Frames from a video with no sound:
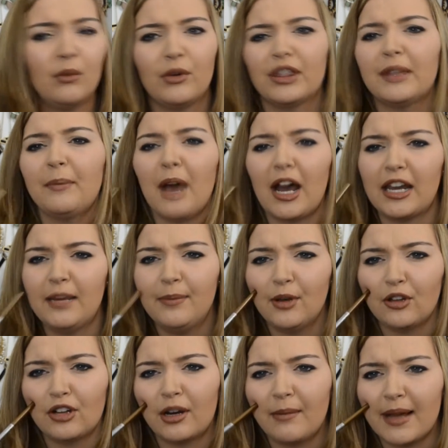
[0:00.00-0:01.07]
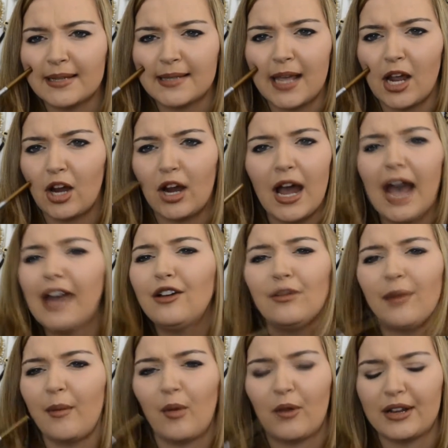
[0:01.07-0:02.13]
with the Bodybuilder mascara. I don't
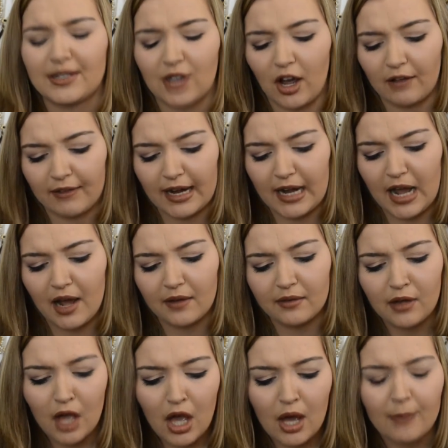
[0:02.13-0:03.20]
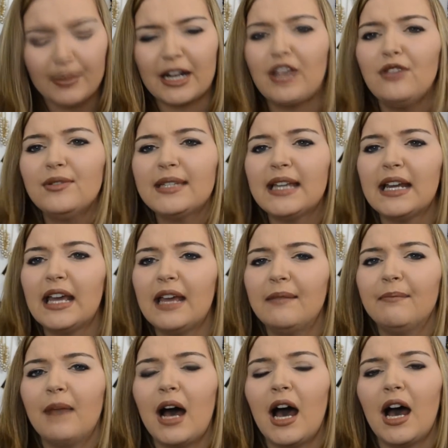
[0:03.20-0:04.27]
remember what it's called right now, but I used it
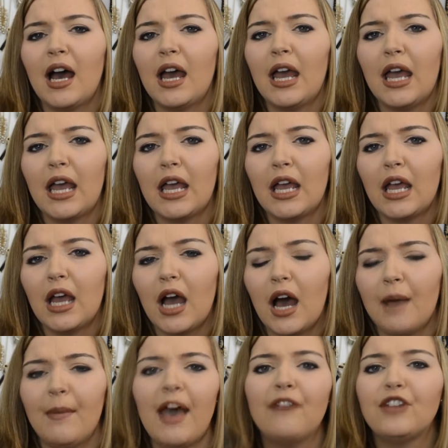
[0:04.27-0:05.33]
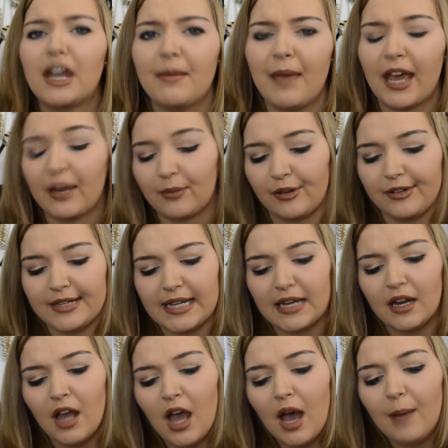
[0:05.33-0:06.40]
in my everyday makeup
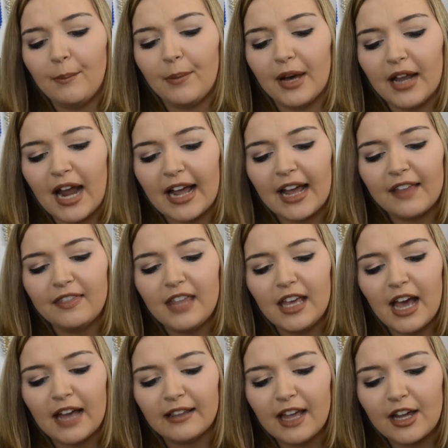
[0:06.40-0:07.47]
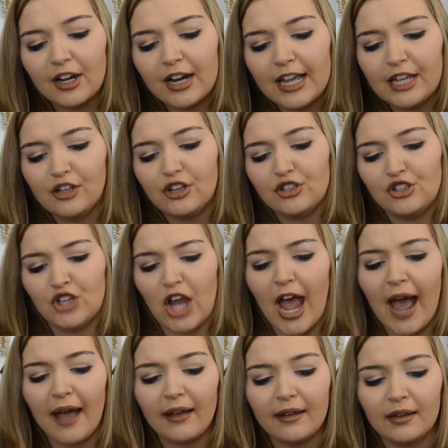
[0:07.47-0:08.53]
routine. But I got the eyeliner in
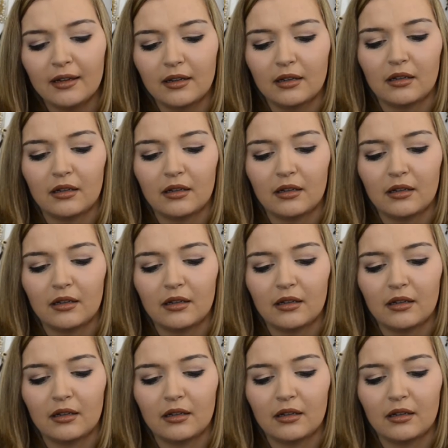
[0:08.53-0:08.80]
Jack,